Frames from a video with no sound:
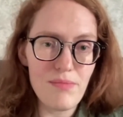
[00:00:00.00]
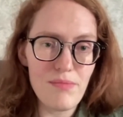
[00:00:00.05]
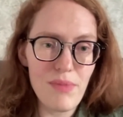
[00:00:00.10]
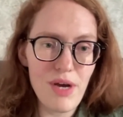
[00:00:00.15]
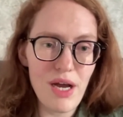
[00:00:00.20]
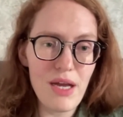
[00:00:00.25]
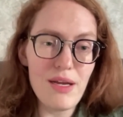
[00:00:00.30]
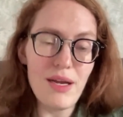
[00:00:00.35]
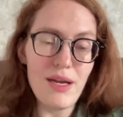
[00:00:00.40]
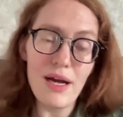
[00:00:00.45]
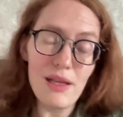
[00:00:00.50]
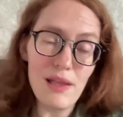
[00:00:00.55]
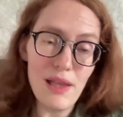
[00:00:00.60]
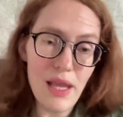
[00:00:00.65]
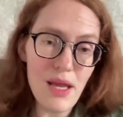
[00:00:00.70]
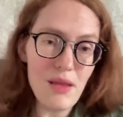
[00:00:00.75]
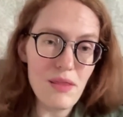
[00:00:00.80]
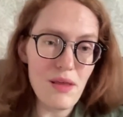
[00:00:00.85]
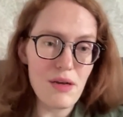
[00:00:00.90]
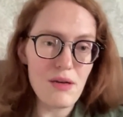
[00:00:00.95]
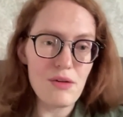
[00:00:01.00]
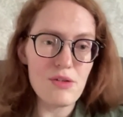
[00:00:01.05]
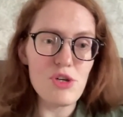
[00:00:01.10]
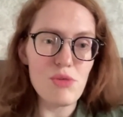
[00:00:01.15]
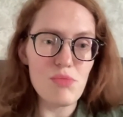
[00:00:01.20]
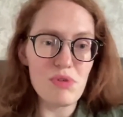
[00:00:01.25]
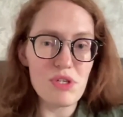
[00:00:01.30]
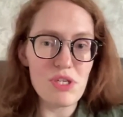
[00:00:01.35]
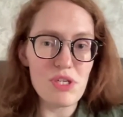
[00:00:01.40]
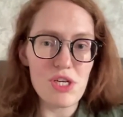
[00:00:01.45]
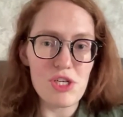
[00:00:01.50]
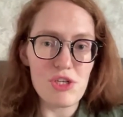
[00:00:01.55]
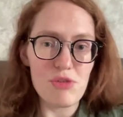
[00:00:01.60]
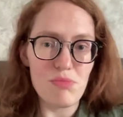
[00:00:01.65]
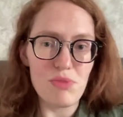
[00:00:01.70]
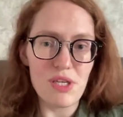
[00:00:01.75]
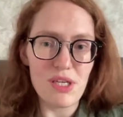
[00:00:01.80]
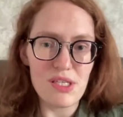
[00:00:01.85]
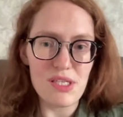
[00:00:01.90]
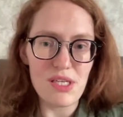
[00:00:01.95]
I like that interpretation
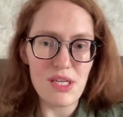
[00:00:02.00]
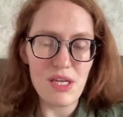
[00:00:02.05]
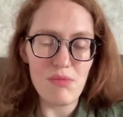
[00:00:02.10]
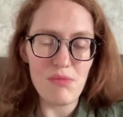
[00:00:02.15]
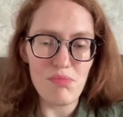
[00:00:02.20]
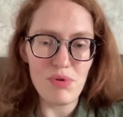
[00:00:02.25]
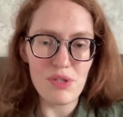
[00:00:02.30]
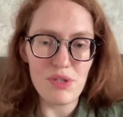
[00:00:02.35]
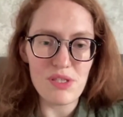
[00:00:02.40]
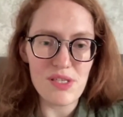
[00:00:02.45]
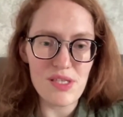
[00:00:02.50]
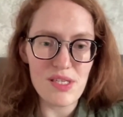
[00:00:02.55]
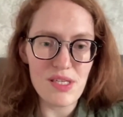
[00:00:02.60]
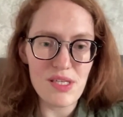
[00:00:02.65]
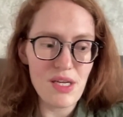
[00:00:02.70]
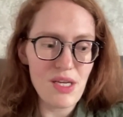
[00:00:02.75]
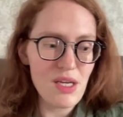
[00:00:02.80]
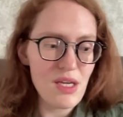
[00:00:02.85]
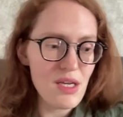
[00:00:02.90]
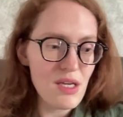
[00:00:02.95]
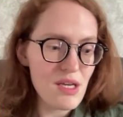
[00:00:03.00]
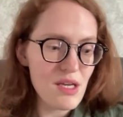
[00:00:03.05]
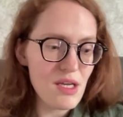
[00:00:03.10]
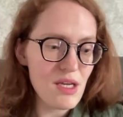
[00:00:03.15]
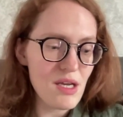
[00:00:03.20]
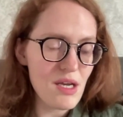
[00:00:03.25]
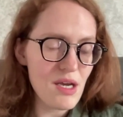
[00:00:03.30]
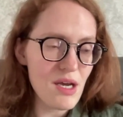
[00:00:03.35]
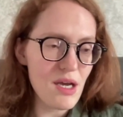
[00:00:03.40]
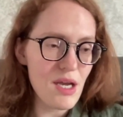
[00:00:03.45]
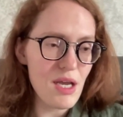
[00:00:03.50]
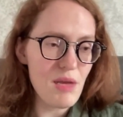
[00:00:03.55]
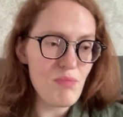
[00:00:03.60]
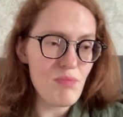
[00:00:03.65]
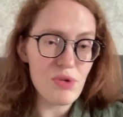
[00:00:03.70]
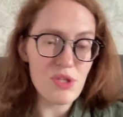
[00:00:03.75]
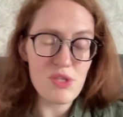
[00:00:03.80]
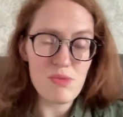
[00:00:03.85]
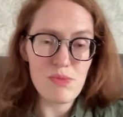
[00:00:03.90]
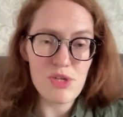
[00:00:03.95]
because it puts
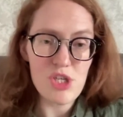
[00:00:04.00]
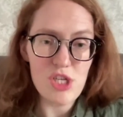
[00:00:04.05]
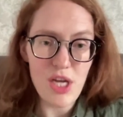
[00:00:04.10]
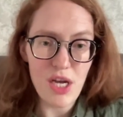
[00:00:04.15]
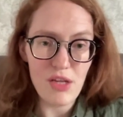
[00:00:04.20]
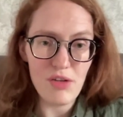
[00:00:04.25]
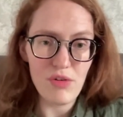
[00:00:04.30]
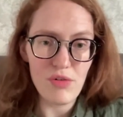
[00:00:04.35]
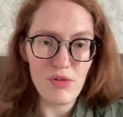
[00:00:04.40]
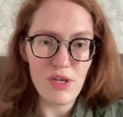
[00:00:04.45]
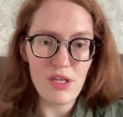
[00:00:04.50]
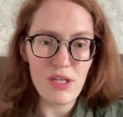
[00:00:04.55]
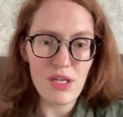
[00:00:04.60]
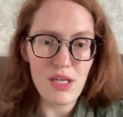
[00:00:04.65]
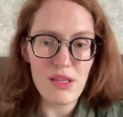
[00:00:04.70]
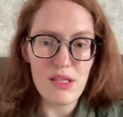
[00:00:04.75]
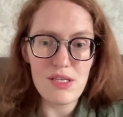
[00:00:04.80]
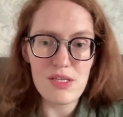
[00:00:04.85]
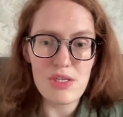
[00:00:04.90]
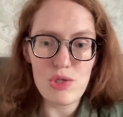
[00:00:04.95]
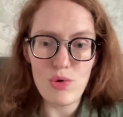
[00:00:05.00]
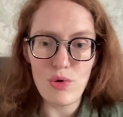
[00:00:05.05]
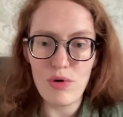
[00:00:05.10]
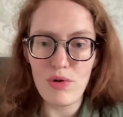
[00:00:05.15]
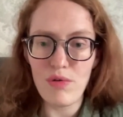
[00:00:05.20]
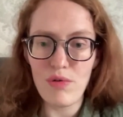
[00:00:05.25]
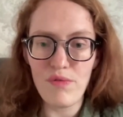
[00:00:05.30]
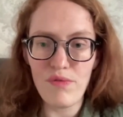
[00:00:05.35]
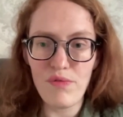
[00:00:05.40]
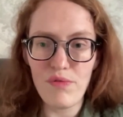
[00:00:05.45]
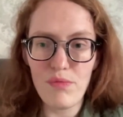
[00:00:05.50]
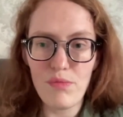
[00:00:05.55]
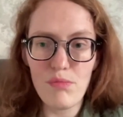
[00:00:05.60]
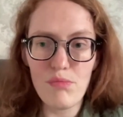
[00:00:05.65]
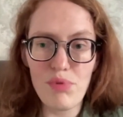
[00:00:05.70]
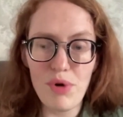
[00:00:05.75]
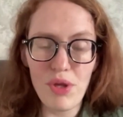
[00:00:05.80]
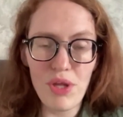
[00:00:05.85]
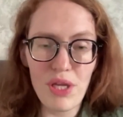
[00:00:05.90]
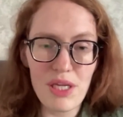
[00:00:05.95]
Machado and this sort of
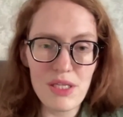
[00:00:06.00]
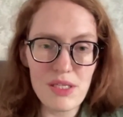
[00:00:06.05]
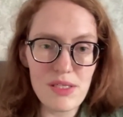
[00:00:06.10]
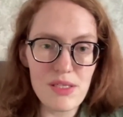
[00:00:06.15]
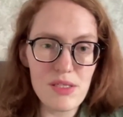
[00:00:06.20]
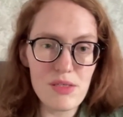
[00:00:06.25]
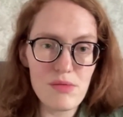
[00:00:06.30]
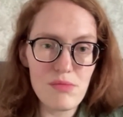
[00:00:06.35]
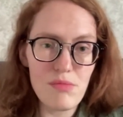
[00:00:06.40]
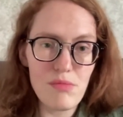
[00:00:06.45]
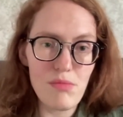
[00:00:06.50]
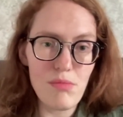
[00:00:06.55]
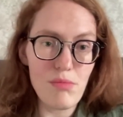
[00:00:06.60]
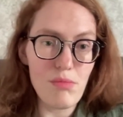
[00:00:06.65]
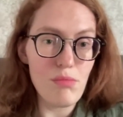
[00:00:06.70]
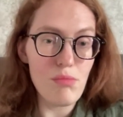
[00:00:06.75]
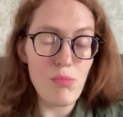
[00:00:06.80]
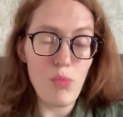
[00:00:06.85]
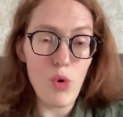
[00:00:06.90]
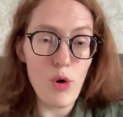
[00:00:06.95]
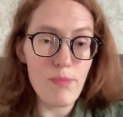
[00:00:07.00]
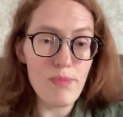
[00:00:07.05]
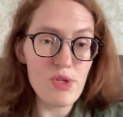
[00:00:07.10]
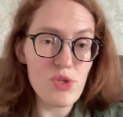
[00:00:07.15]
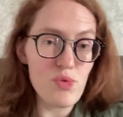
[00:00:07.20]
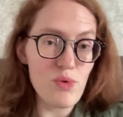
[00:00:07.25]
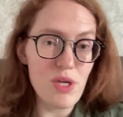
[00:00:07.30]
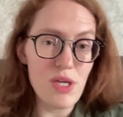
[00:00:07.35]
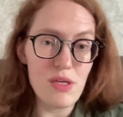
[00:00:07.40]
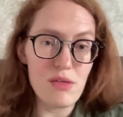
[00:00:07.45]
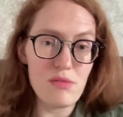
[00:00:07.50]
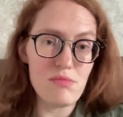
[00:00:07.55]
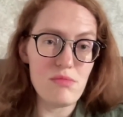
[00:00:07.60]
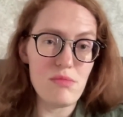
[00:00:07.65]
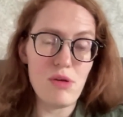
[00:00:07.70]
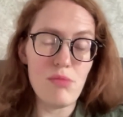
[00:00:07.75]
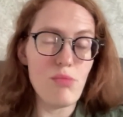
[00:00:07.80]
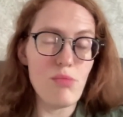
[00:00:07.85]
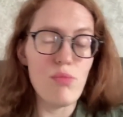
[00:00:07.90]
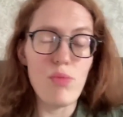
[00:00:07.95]
brilliance more between
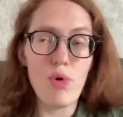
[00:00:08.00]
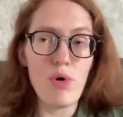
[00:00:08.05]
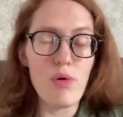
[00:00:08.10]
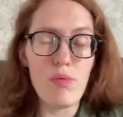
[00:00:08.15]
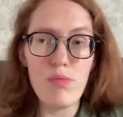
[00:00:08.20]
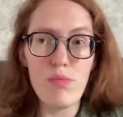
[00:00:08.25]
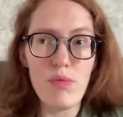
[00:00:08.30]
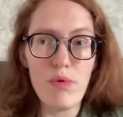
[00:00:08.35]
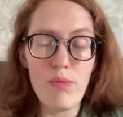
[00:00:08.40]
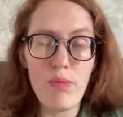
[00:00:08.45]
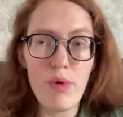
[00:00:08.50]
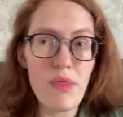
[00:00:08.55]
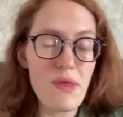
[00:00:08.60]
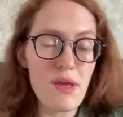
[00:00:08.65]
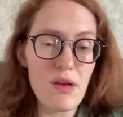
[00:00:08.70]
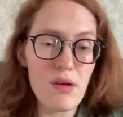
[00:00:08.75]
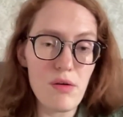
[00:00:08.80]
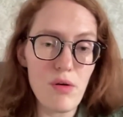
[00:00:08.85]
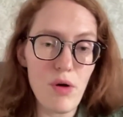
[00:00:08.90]
more within